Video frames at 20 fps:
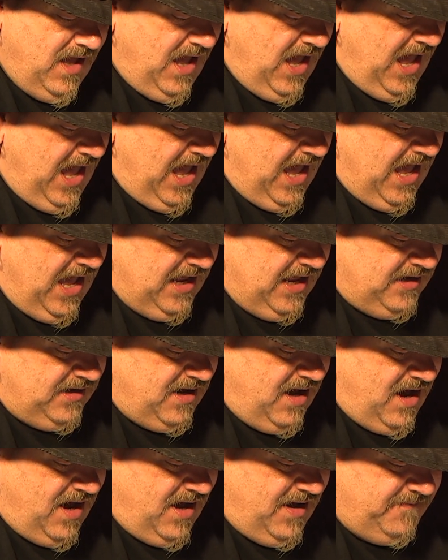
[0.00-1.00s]

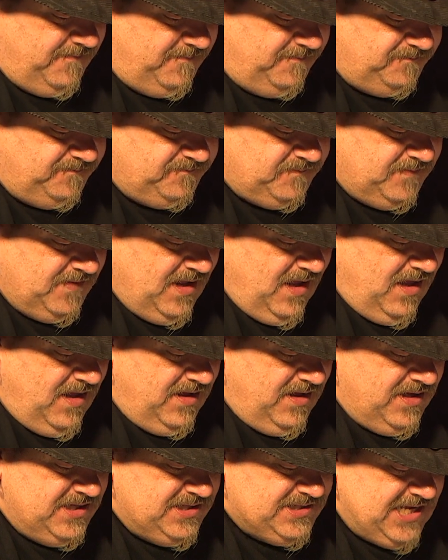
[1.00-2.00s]
And
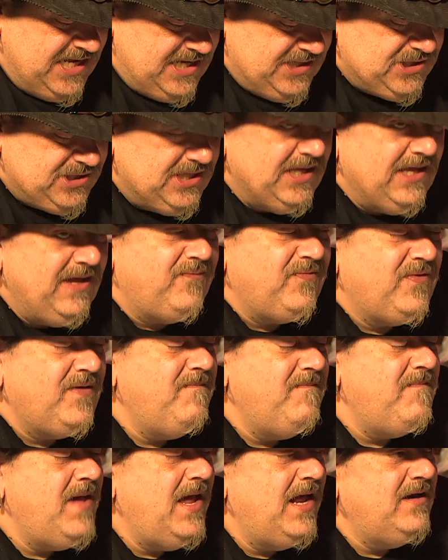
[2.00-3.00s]
essentially, if the
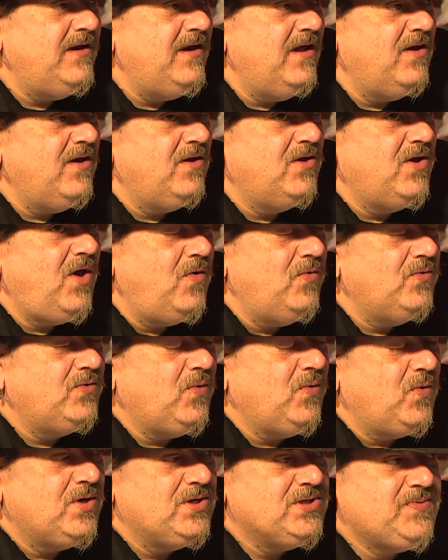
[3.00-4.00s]
men go
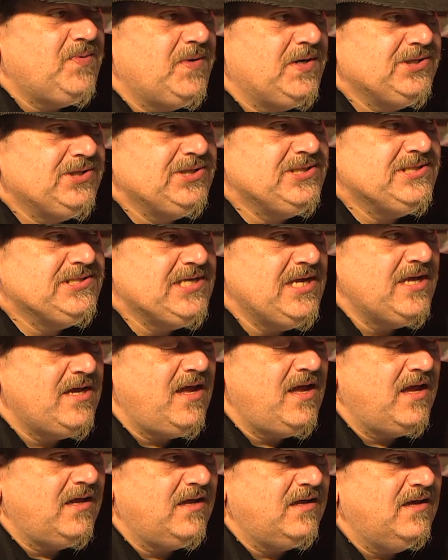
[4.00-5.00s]
towards where she's
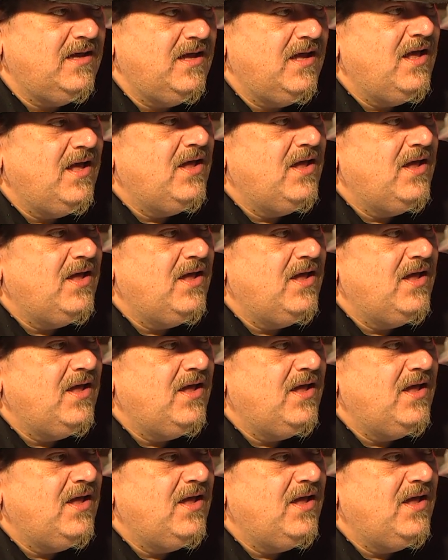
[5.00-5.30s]
singing,